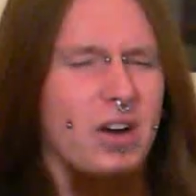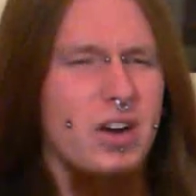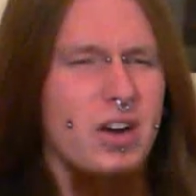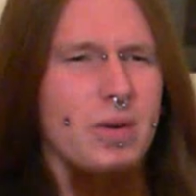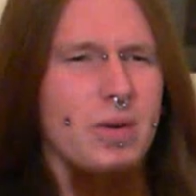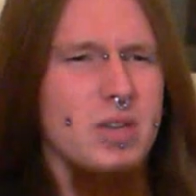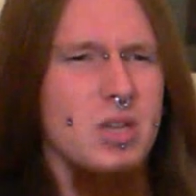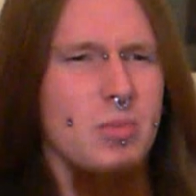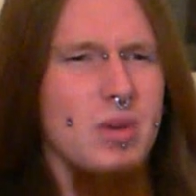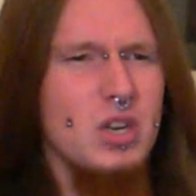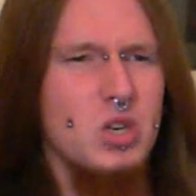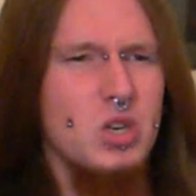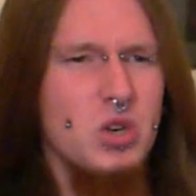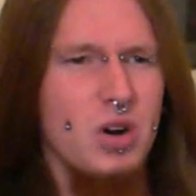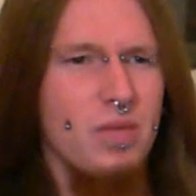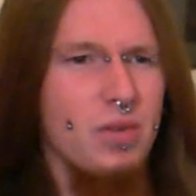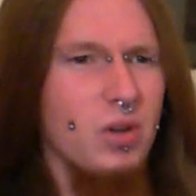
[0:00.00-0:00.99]
I know it's a bit
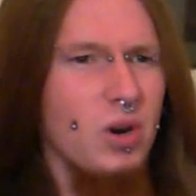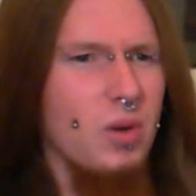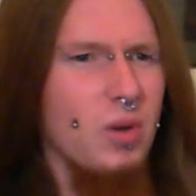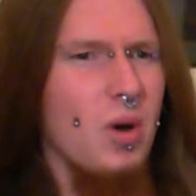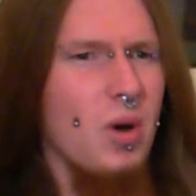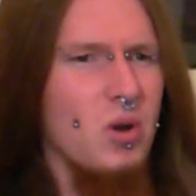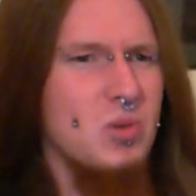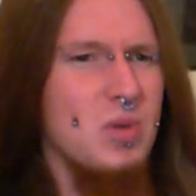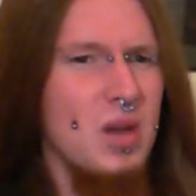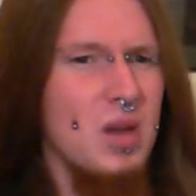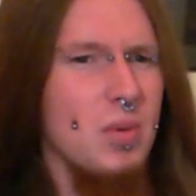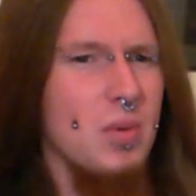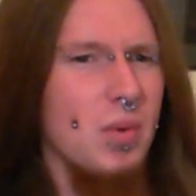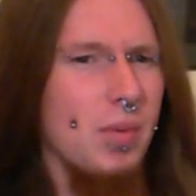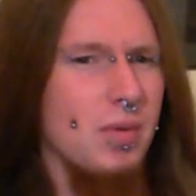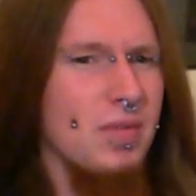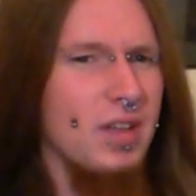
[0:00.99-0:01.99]
trivial and most people are
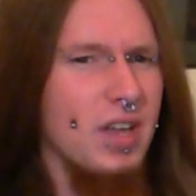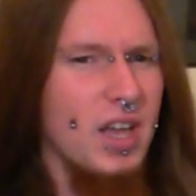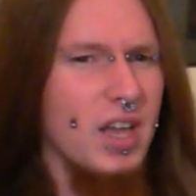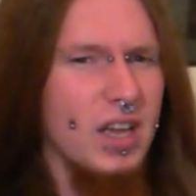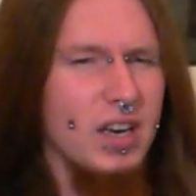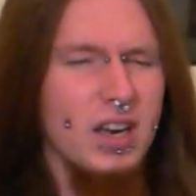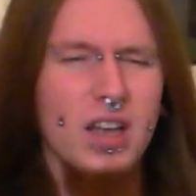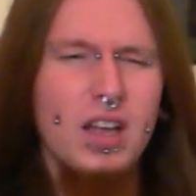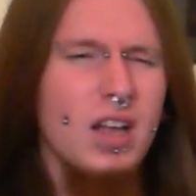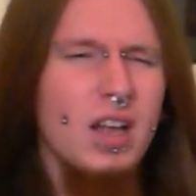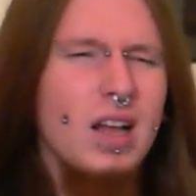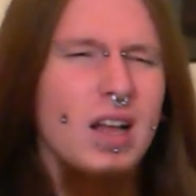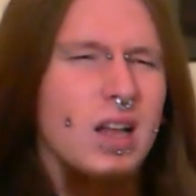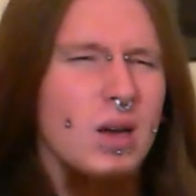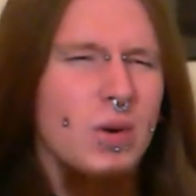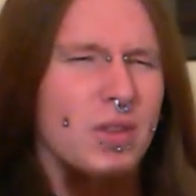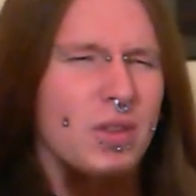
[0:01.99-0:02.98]
probably thinking,
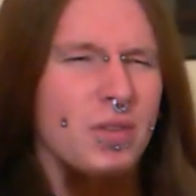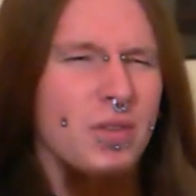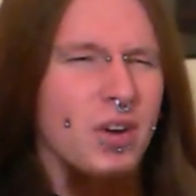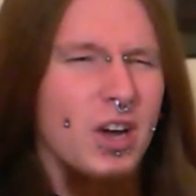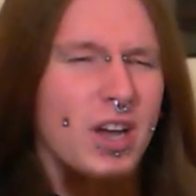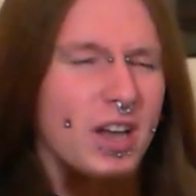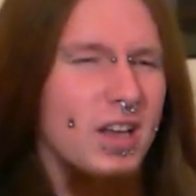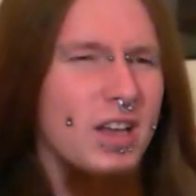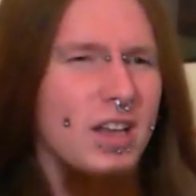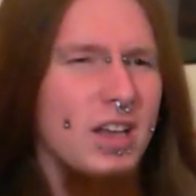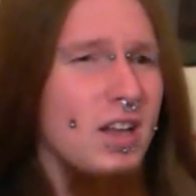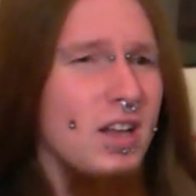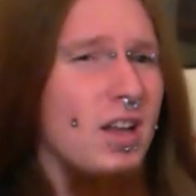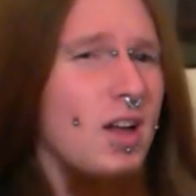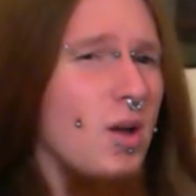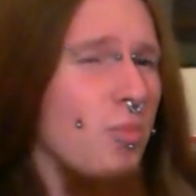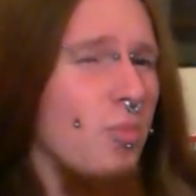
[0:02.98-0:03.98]
what the fuck?
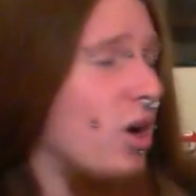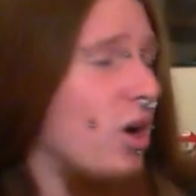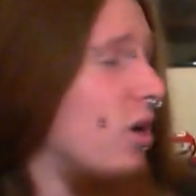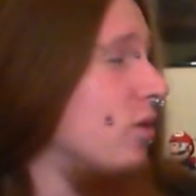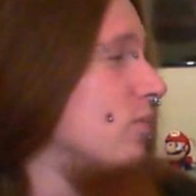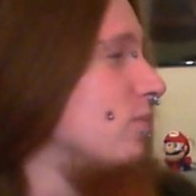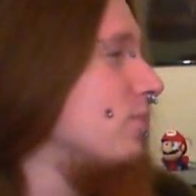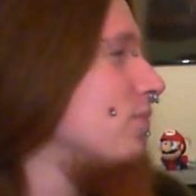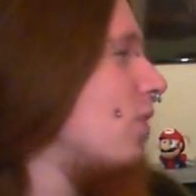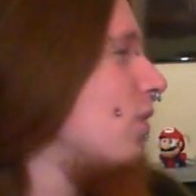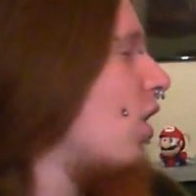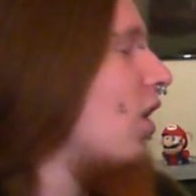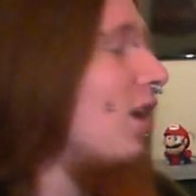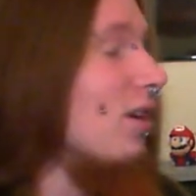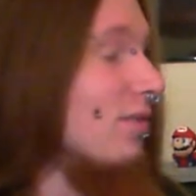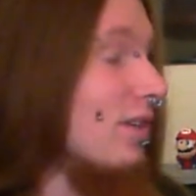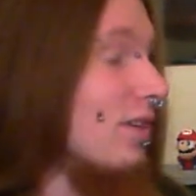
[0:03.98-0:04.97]
But
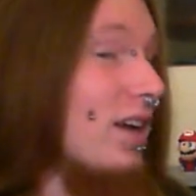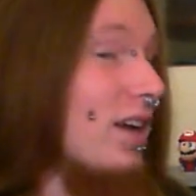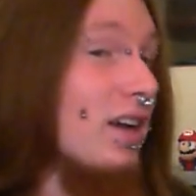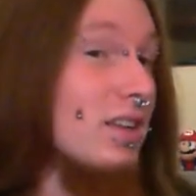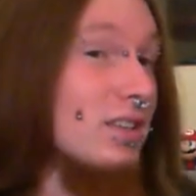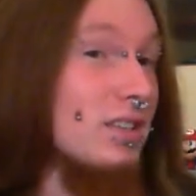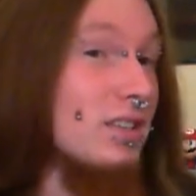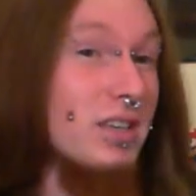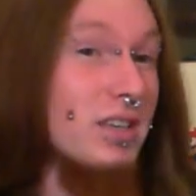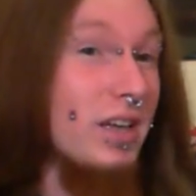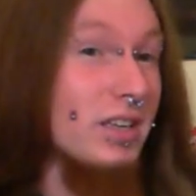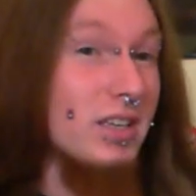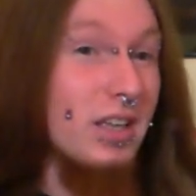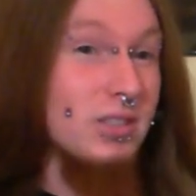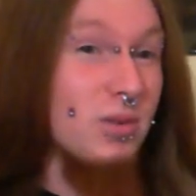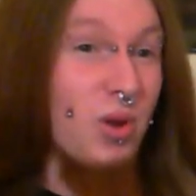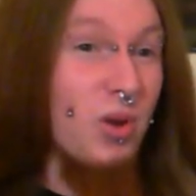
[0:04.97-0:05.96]
I love it, and
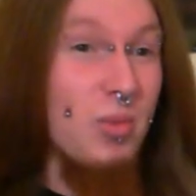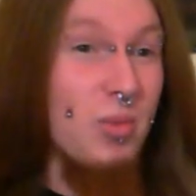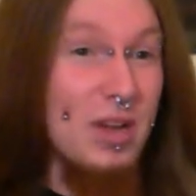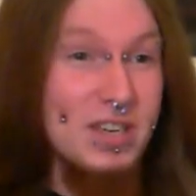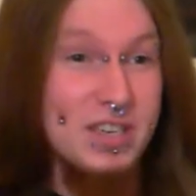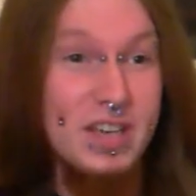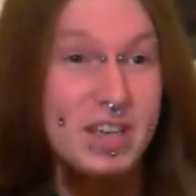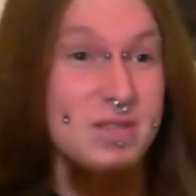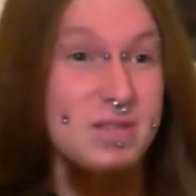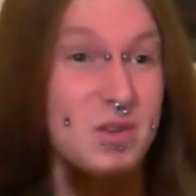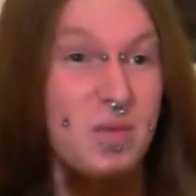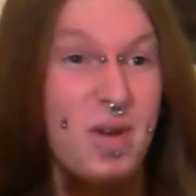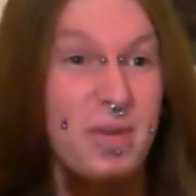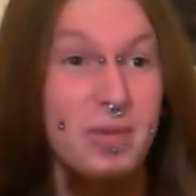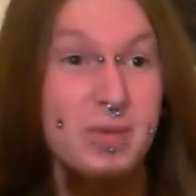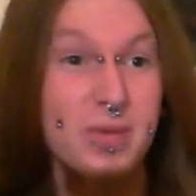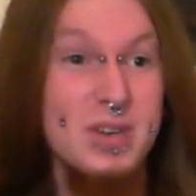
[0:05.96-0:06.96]
it's one of the best gifts I've
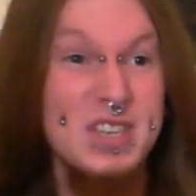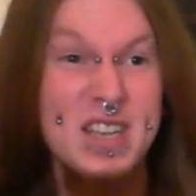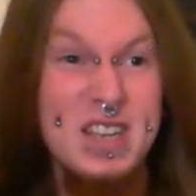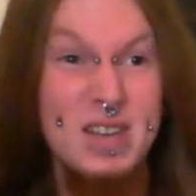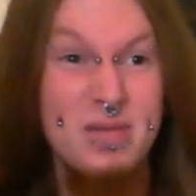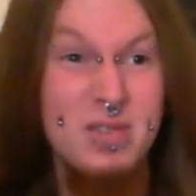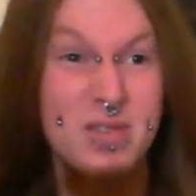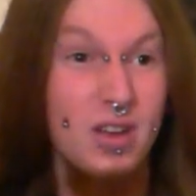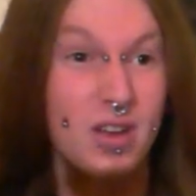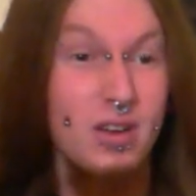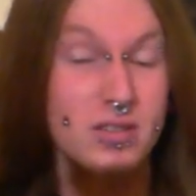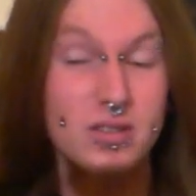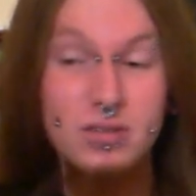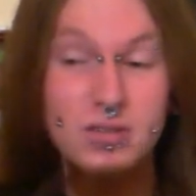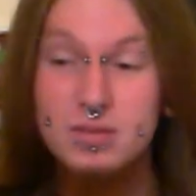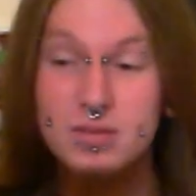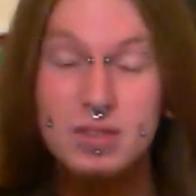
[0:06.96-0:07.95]
ever received, so
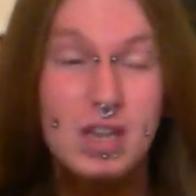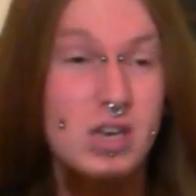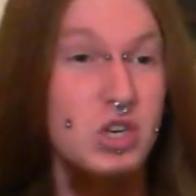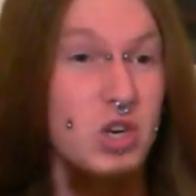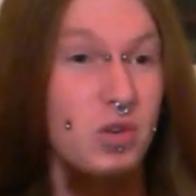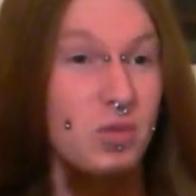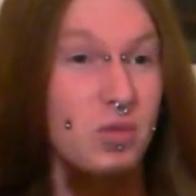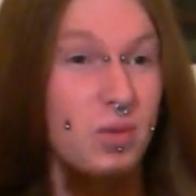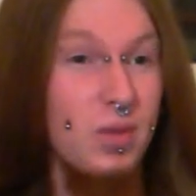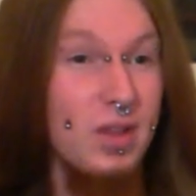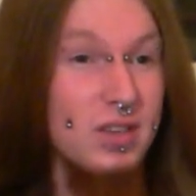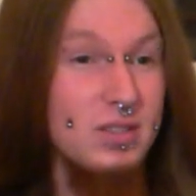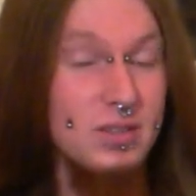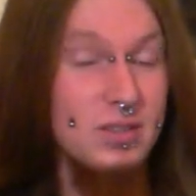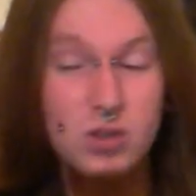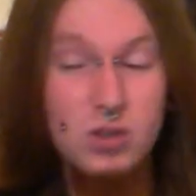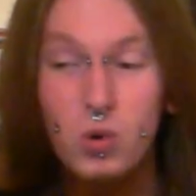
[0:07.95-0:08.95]
dead chuffed with
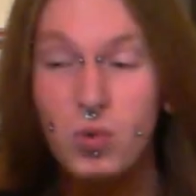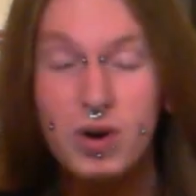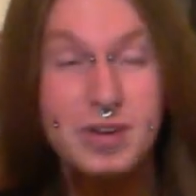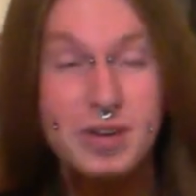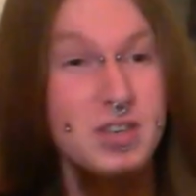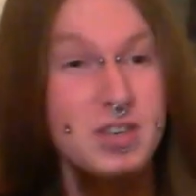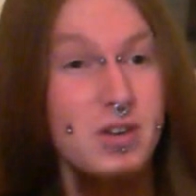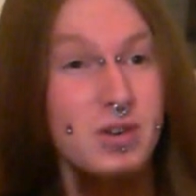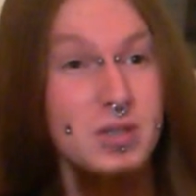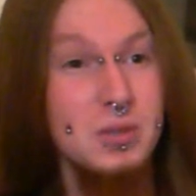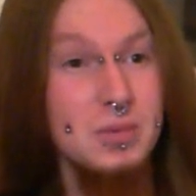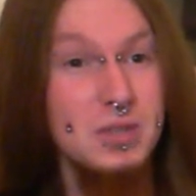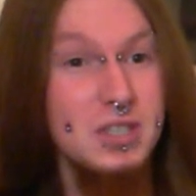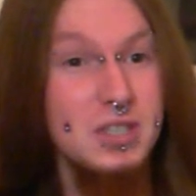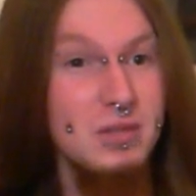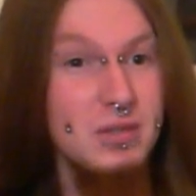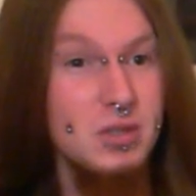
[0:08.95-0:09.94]
that. Always nice to
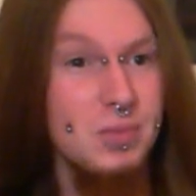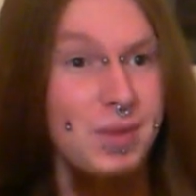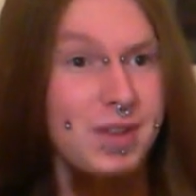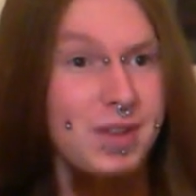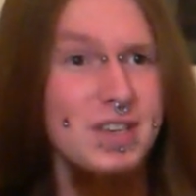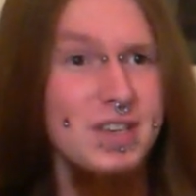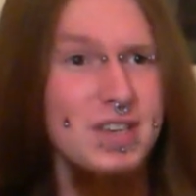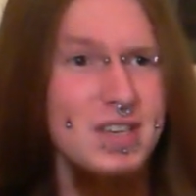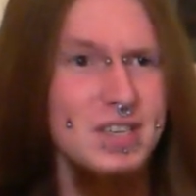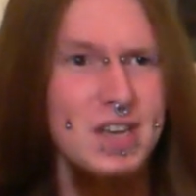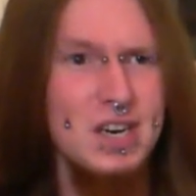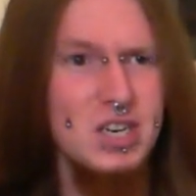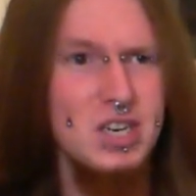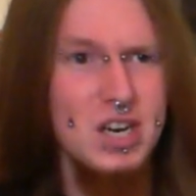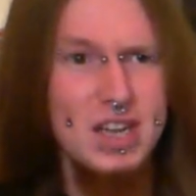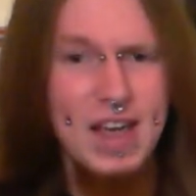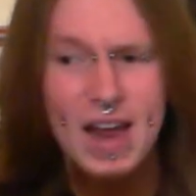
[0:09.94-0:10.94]
receive something that's
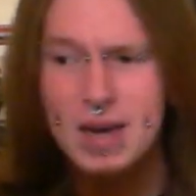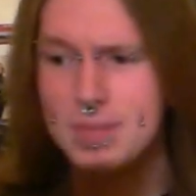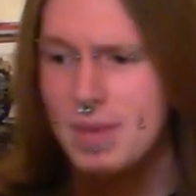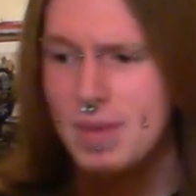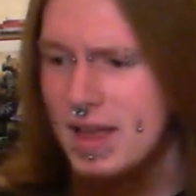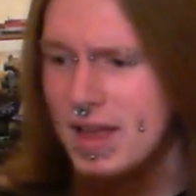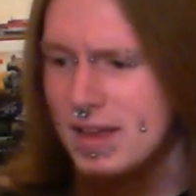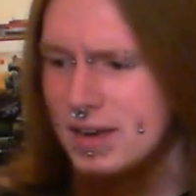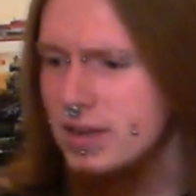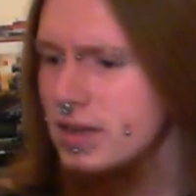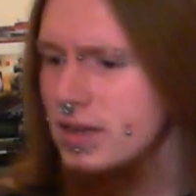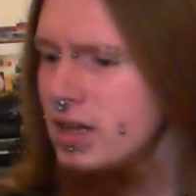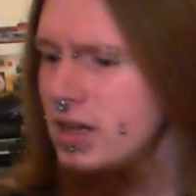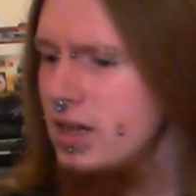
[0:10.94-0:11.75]
essentially handmade.